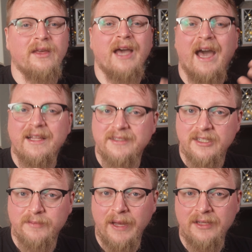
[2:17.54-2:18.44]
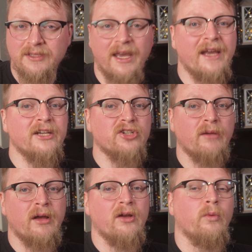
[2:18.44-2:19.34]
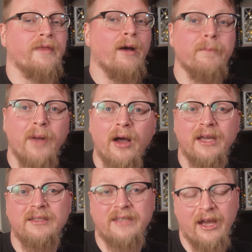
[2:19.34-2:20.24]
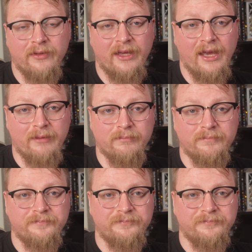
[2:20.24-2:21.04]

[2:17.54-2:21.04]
They add suspense and drama without bogging down the game.